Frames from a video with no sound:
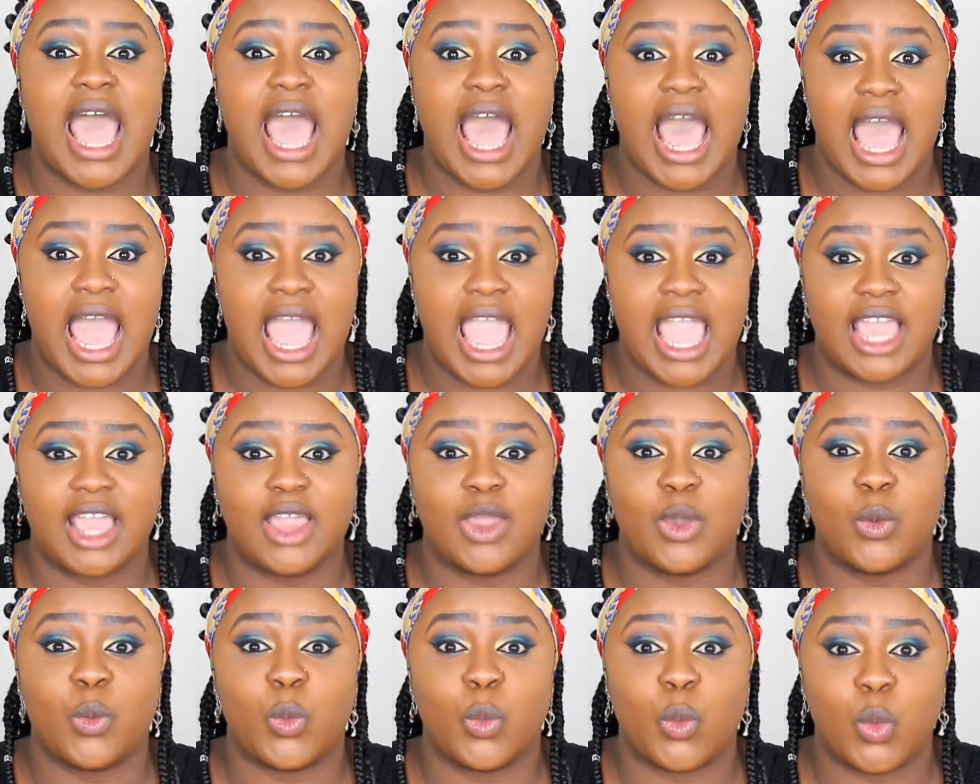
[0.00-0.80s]

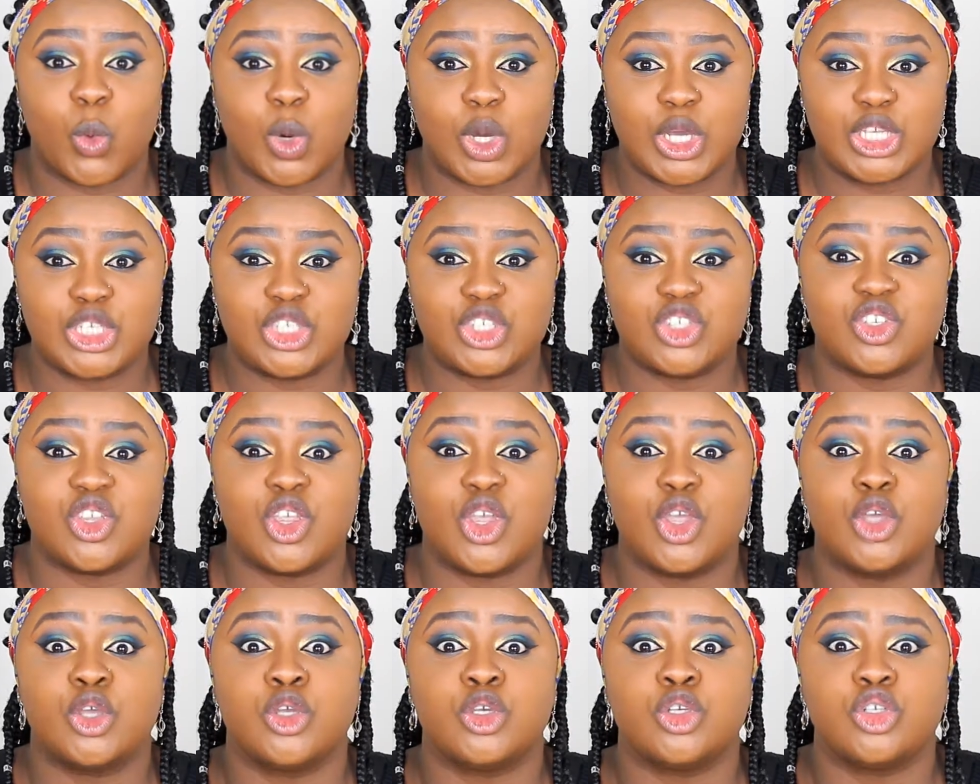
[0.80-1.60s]
I was
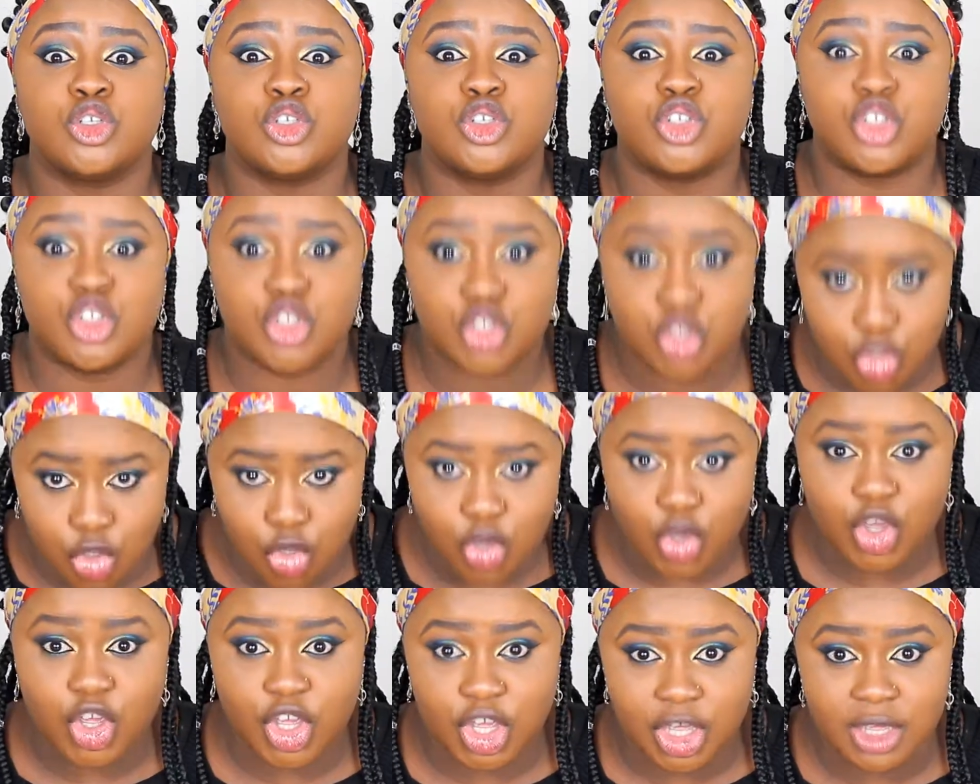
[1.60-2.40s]

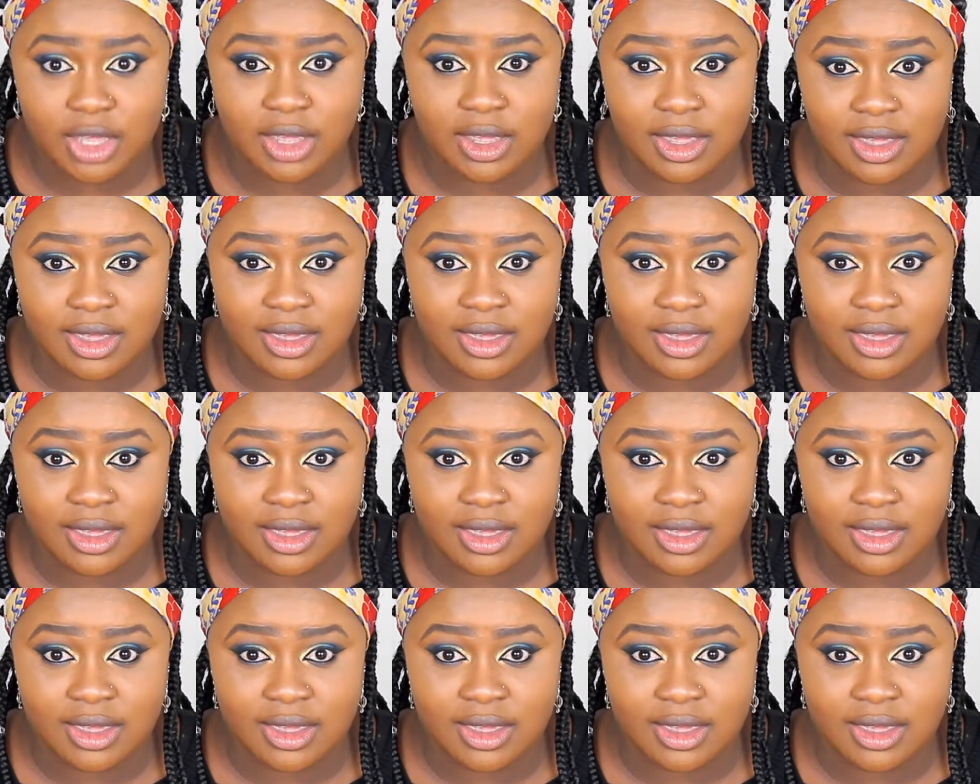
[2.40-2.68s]
shook.